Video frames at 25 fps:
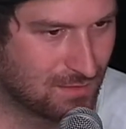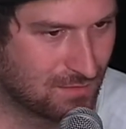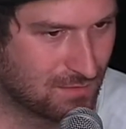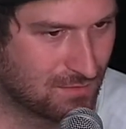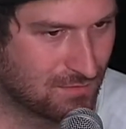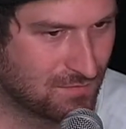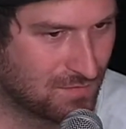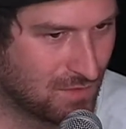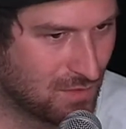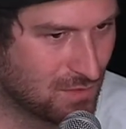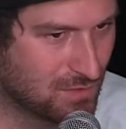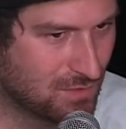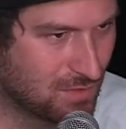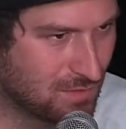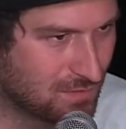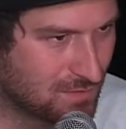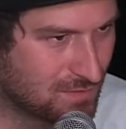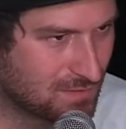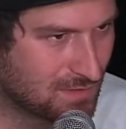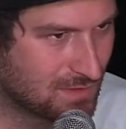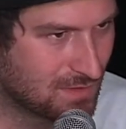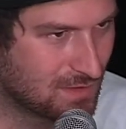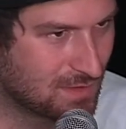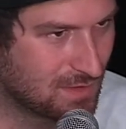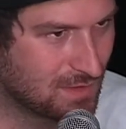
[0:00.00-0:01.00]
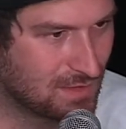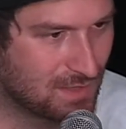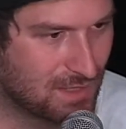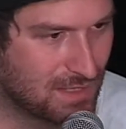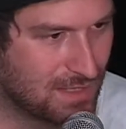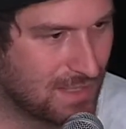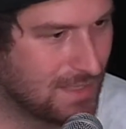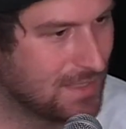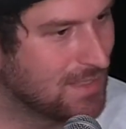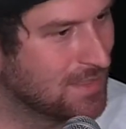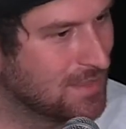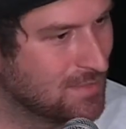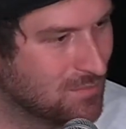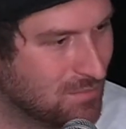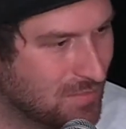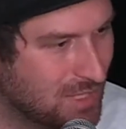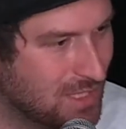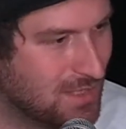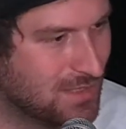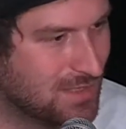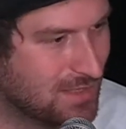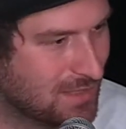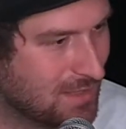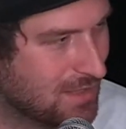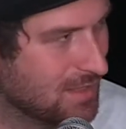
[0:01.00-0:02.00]
photos,
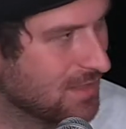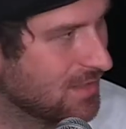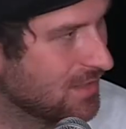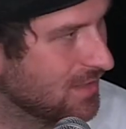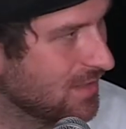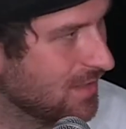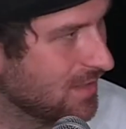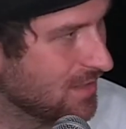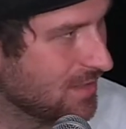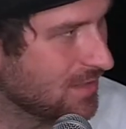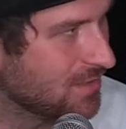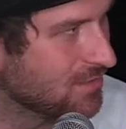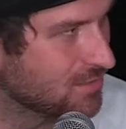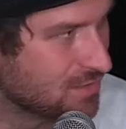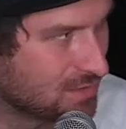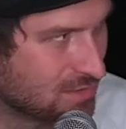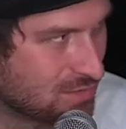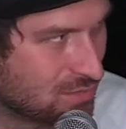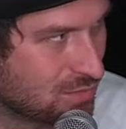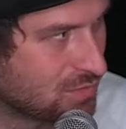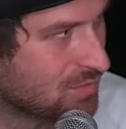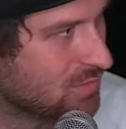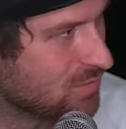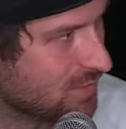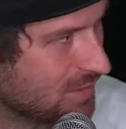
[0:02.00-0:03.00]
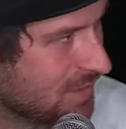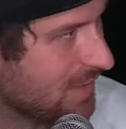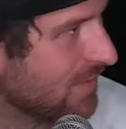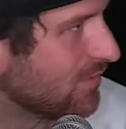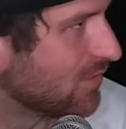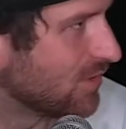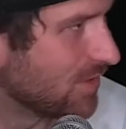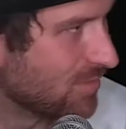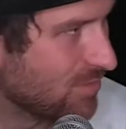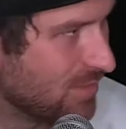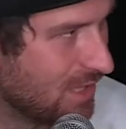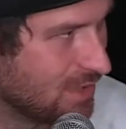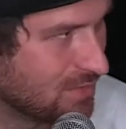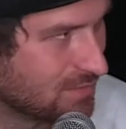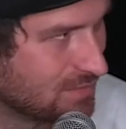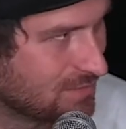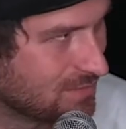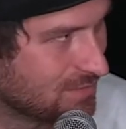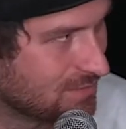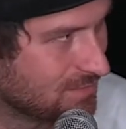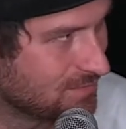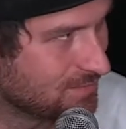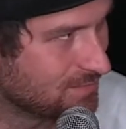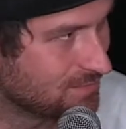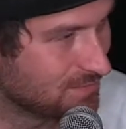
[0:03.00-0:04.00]
immediately I understood what they were
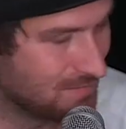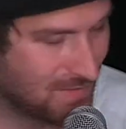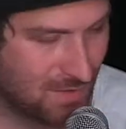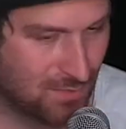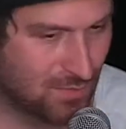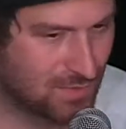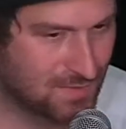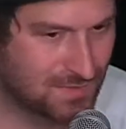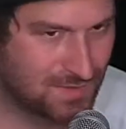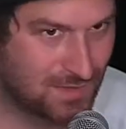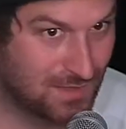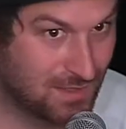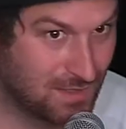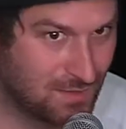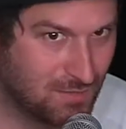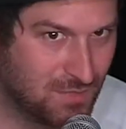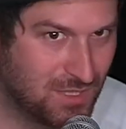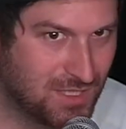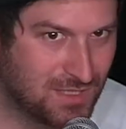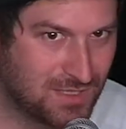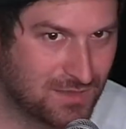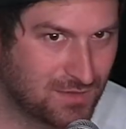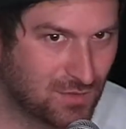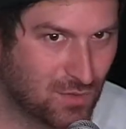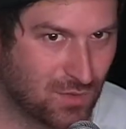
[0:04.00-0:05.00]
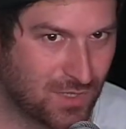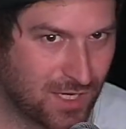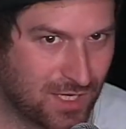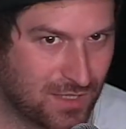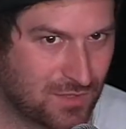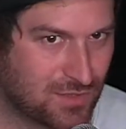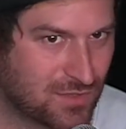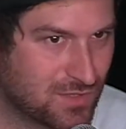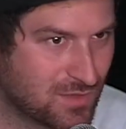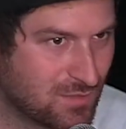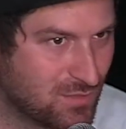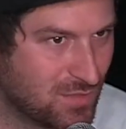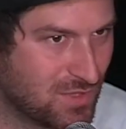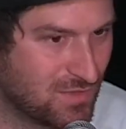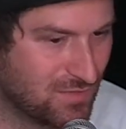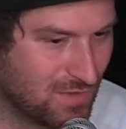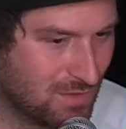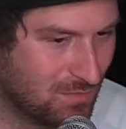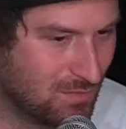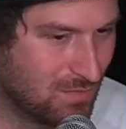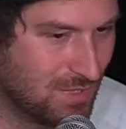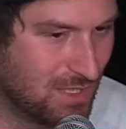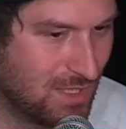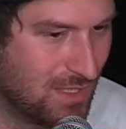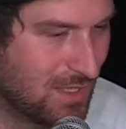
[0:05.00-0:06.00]
about. There was an immediate connection
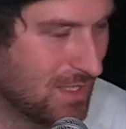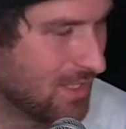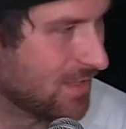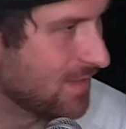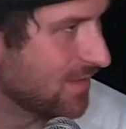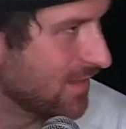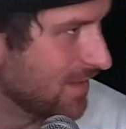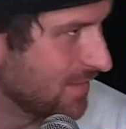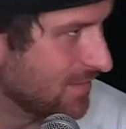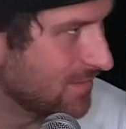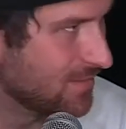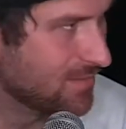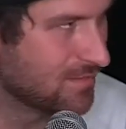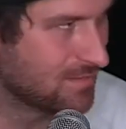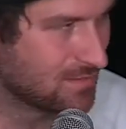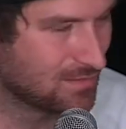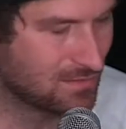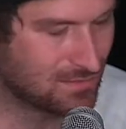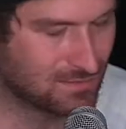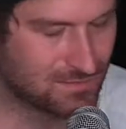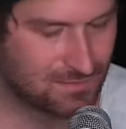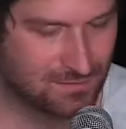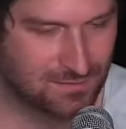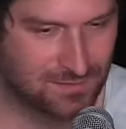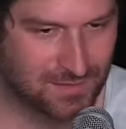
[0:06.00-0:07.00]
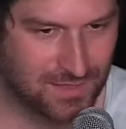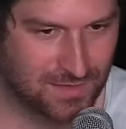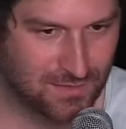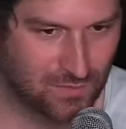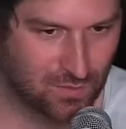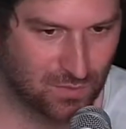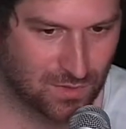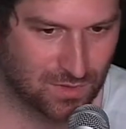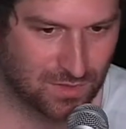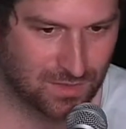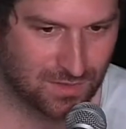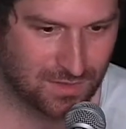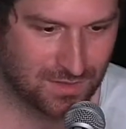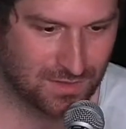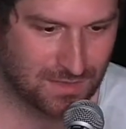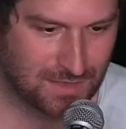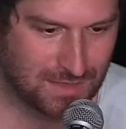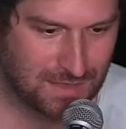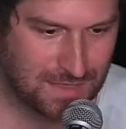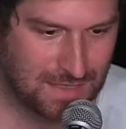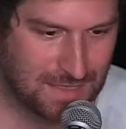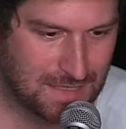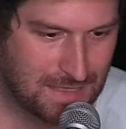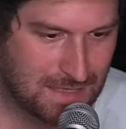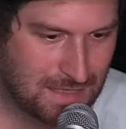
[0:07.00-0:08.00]
between me and that work.
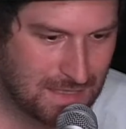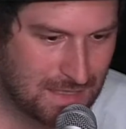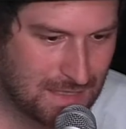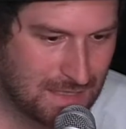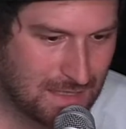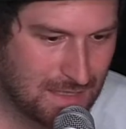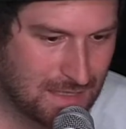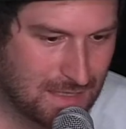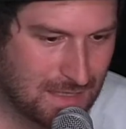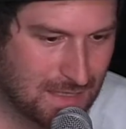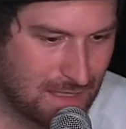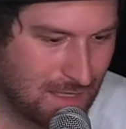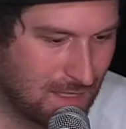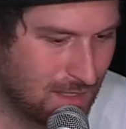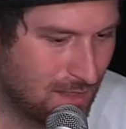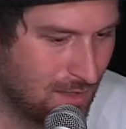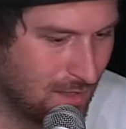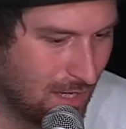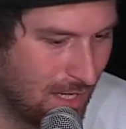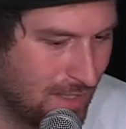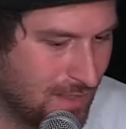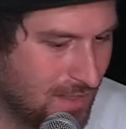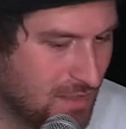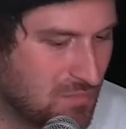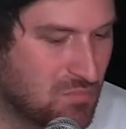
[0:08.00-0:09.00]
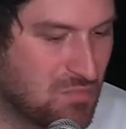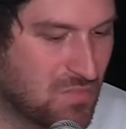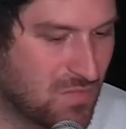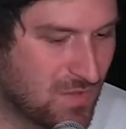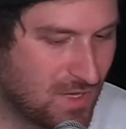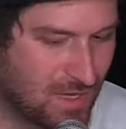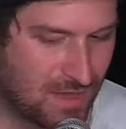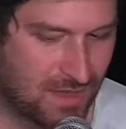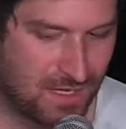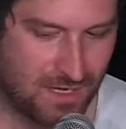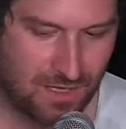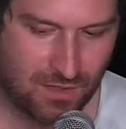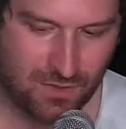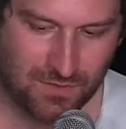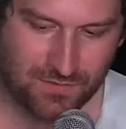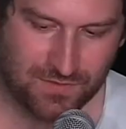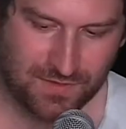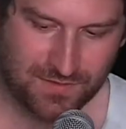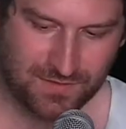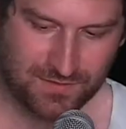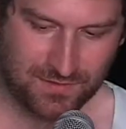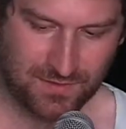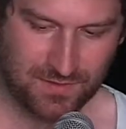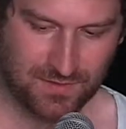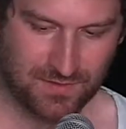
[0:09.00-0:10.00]
And I didn't think of
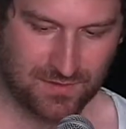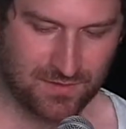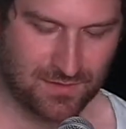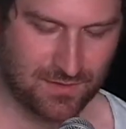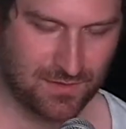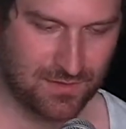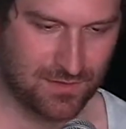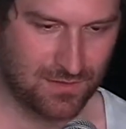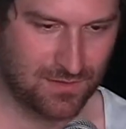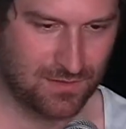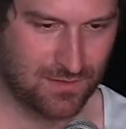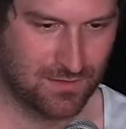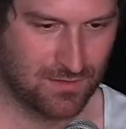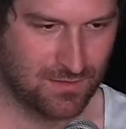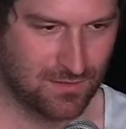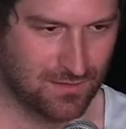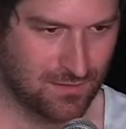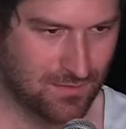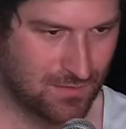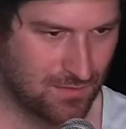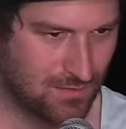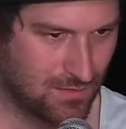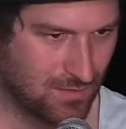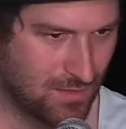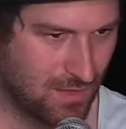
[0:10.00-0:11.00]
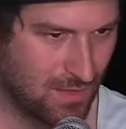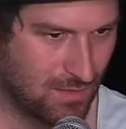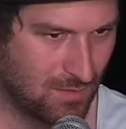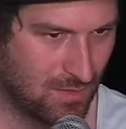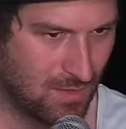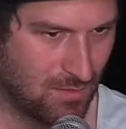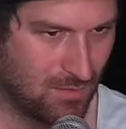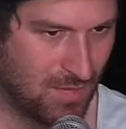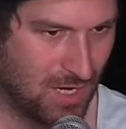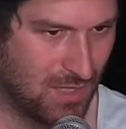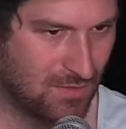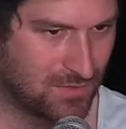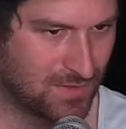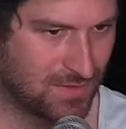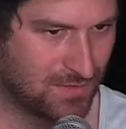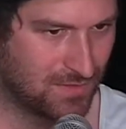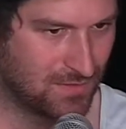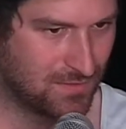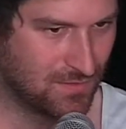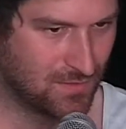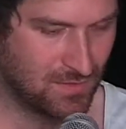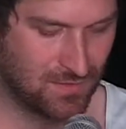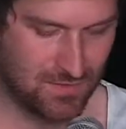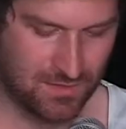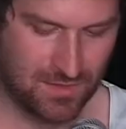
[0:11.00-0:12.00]
it about
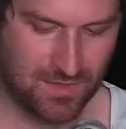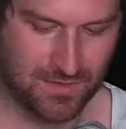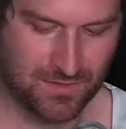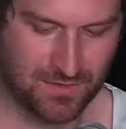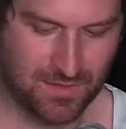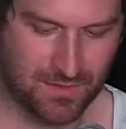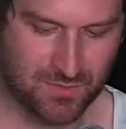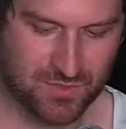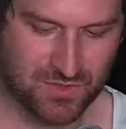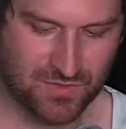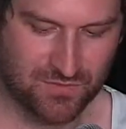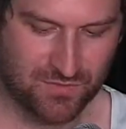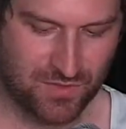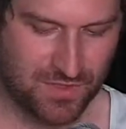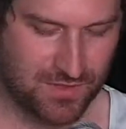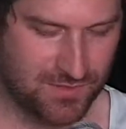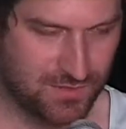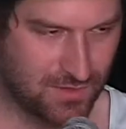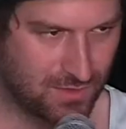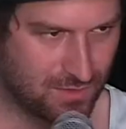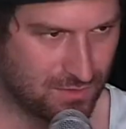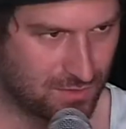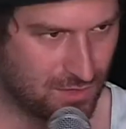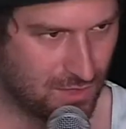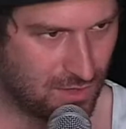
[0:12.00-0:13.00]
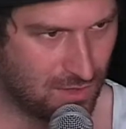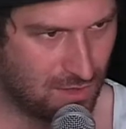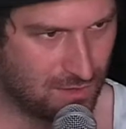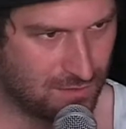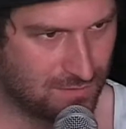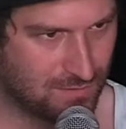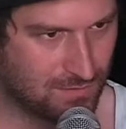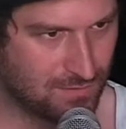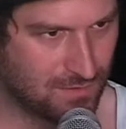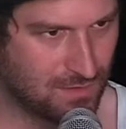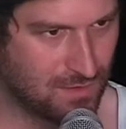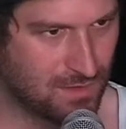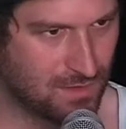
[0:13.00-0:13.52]
it in terms of research a lot,